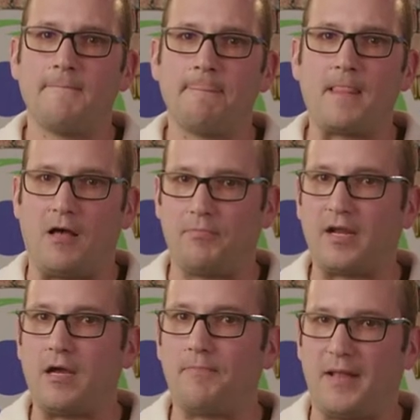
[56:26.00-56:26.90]
I'll bring
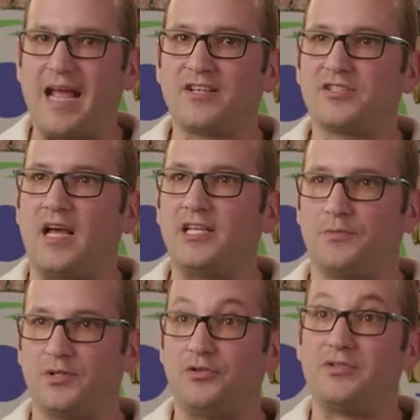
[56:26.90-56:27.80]
up an exercise
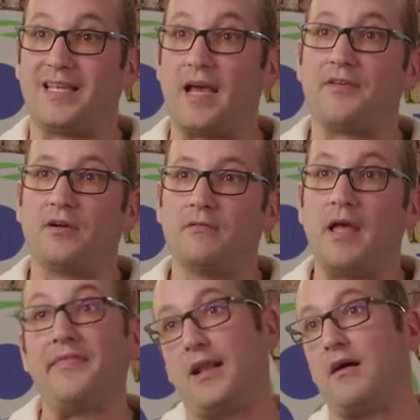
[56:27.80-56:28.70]
we'll do together,
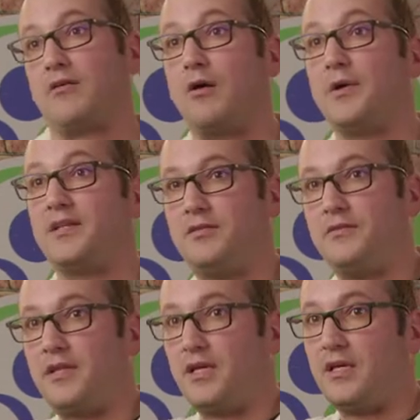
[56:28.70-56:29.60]
and then I'll go into
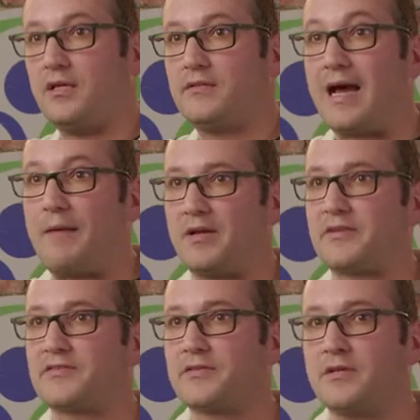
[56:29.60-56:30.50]
the
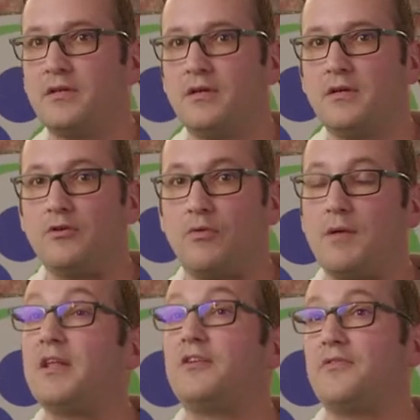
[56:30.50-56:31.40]
topics. You want
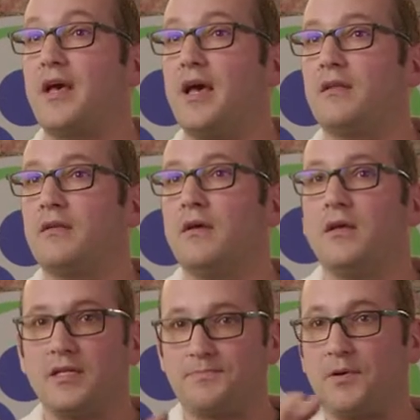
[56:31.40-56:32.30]
me to do that?
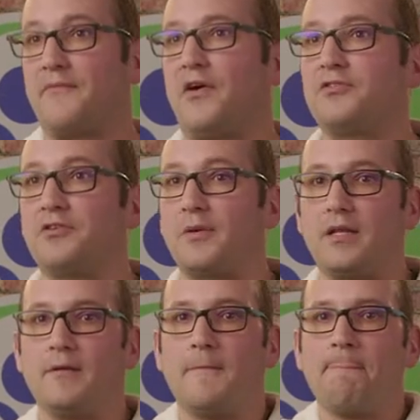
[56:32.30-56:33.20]
Let's put a vote to it.
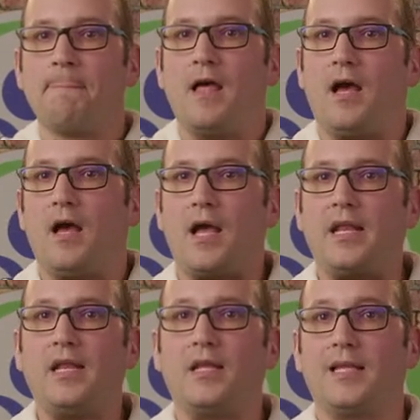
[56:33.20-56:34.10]
Uh, I
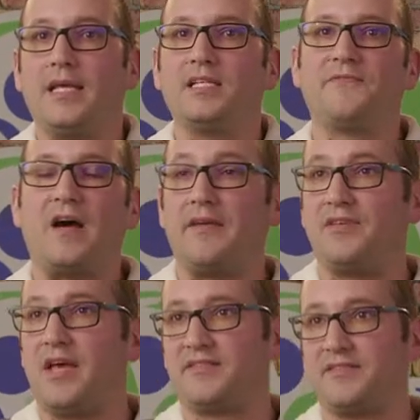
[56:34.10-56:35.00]
need at least five
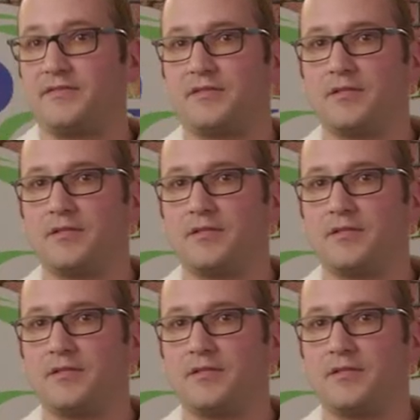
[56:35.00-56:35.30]
yeses.